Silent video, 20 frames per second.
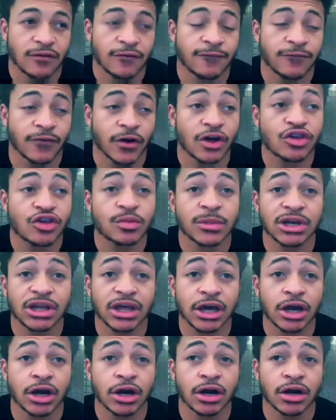
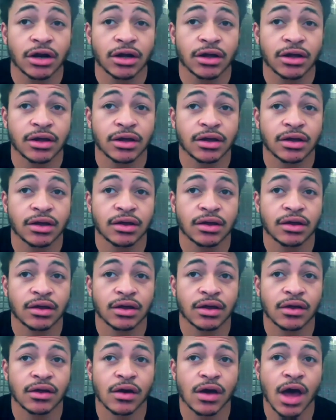freshman year,
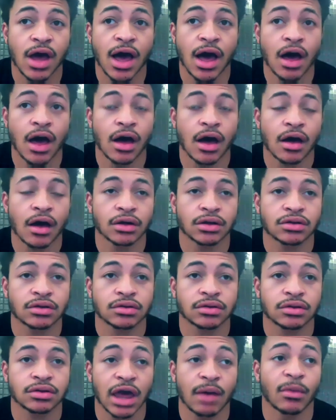uh,
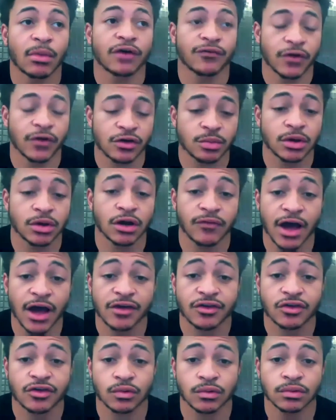yeah, my freshman year of
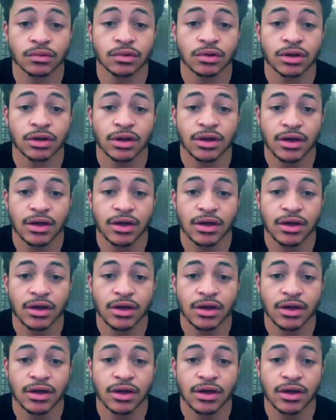high school,